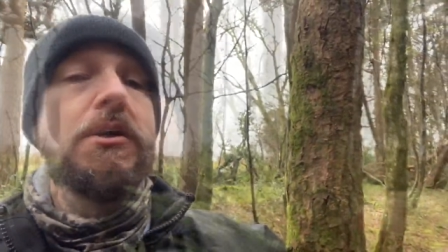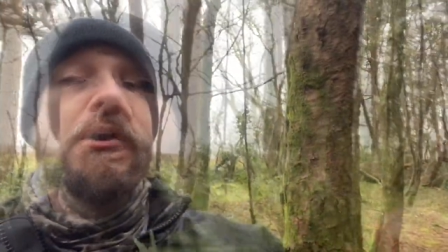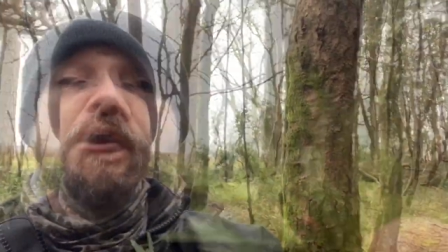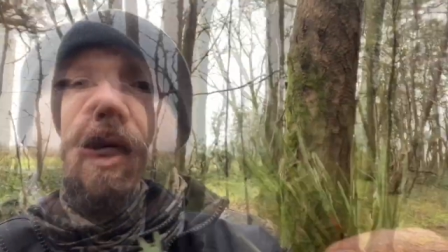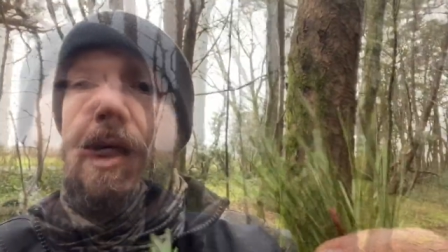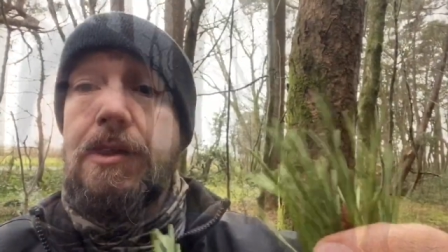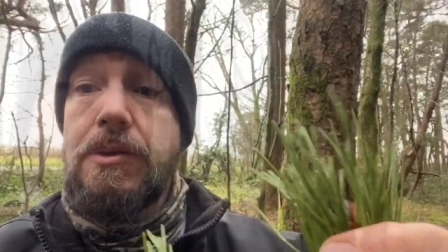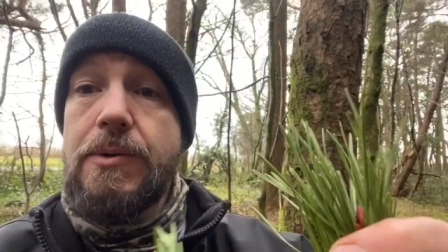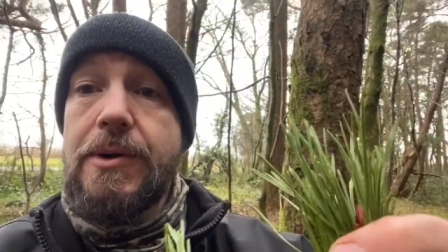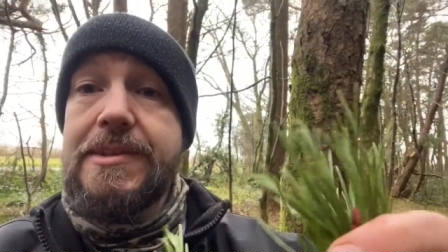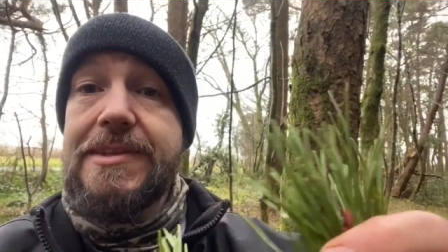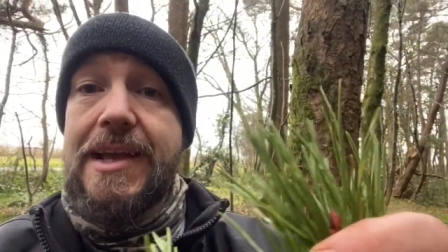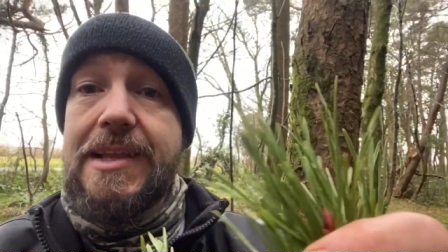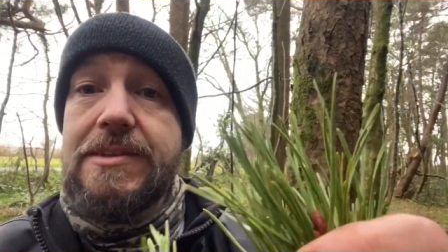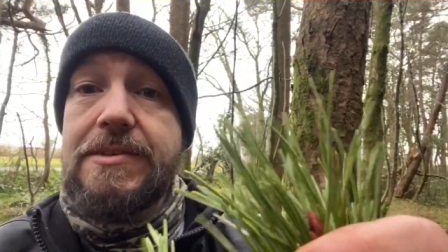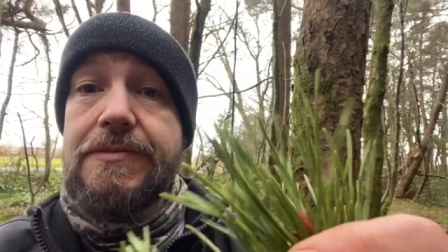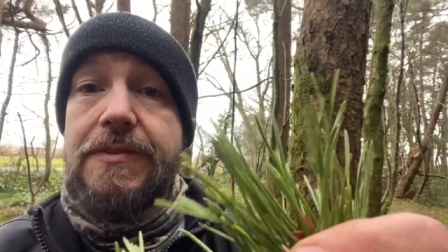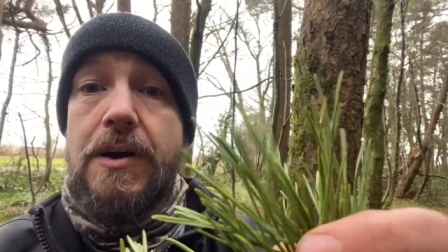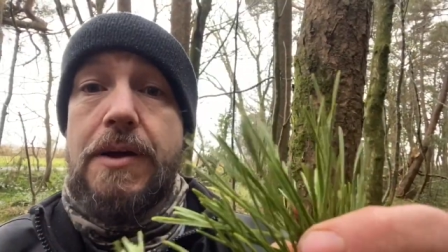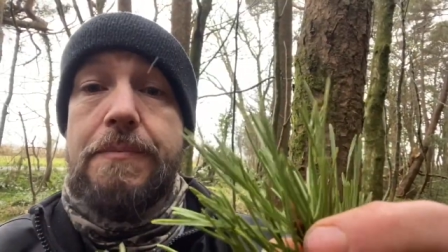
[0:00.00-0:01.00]
How you
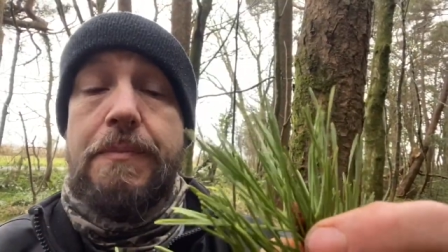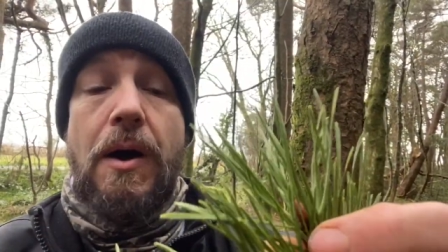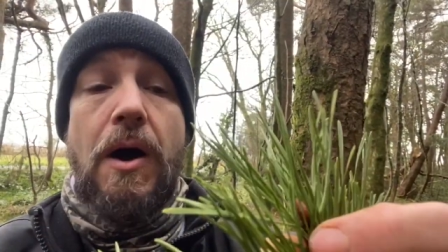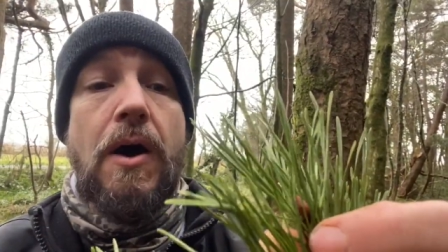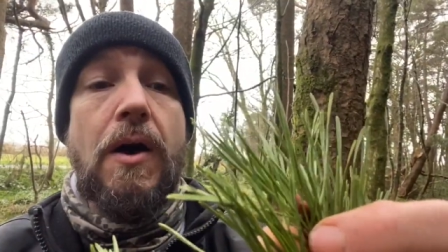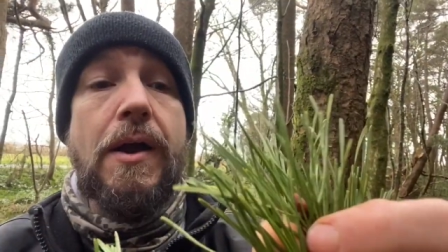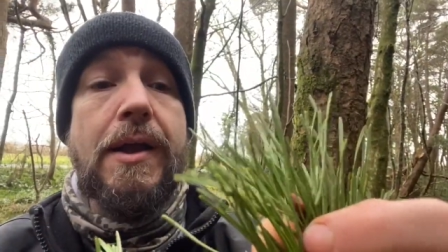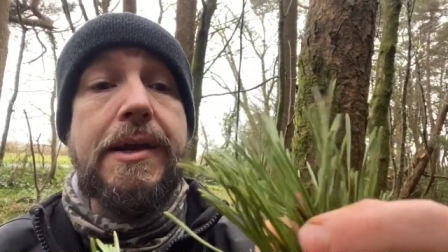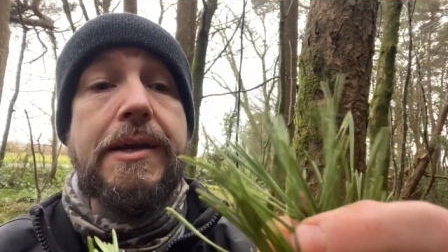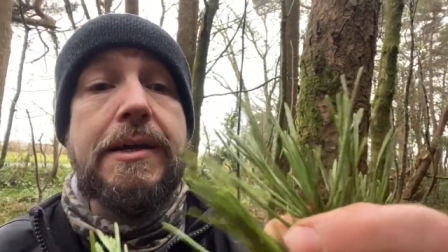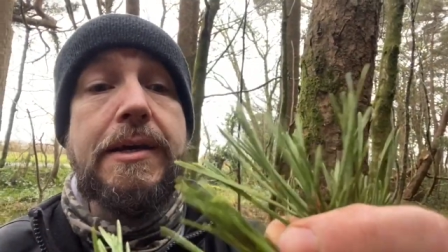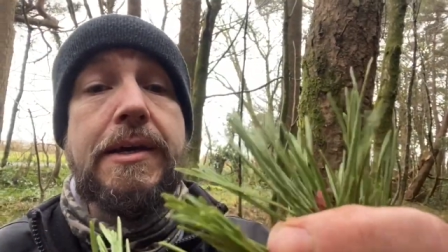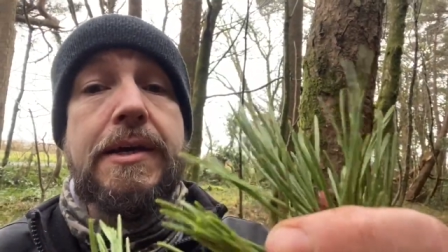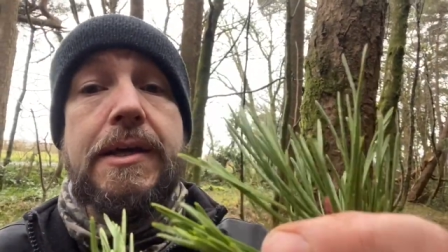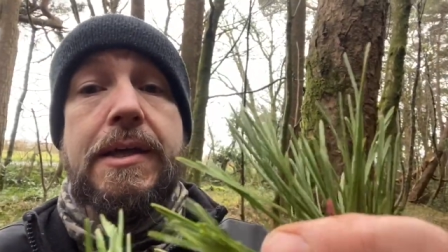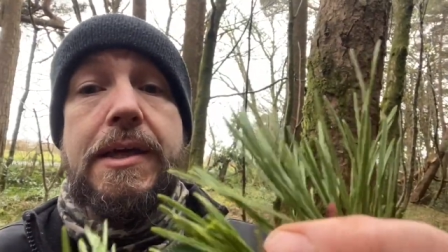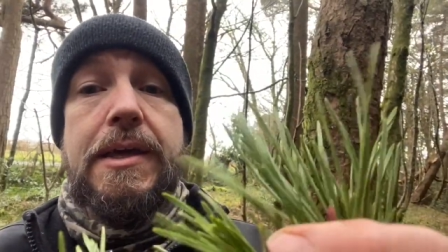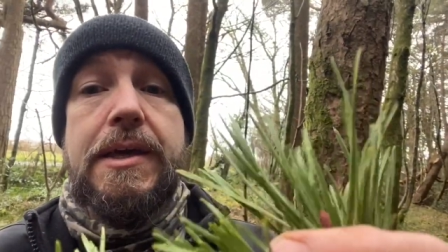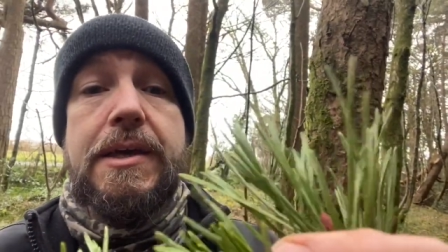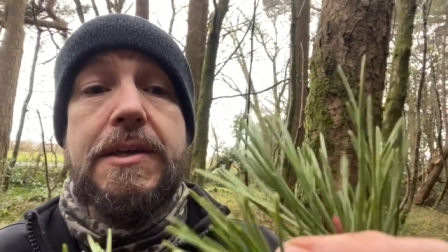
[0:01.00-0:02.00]
identify pine
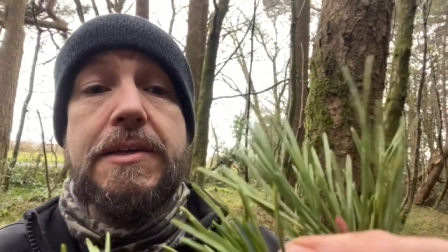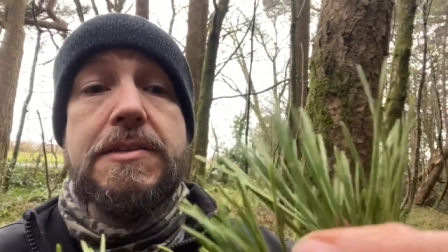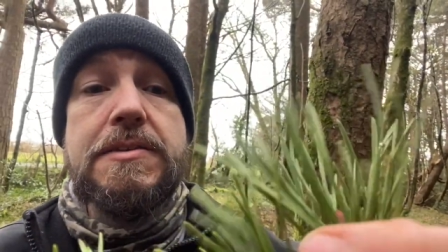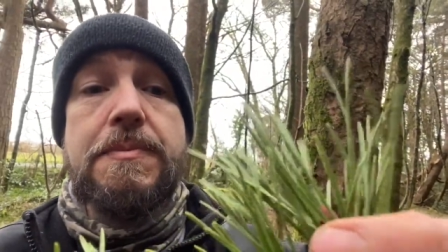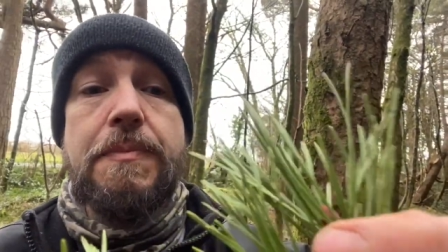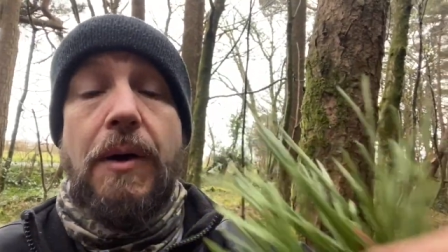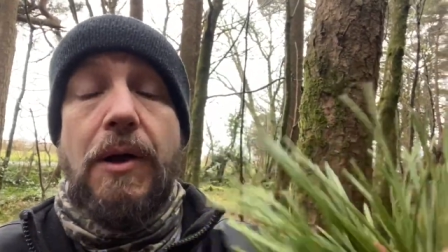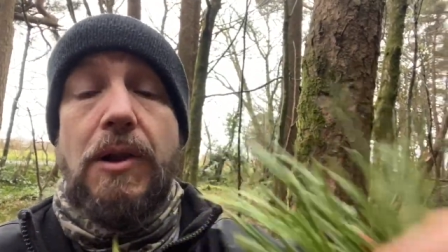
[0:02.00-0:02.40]
is by